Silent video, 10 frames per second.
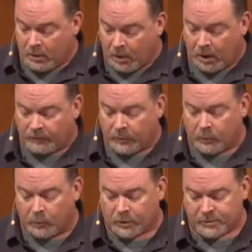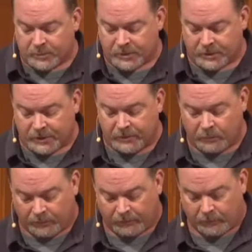often more explicitly
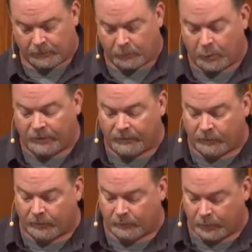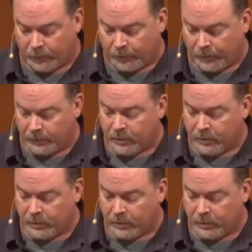willful murder.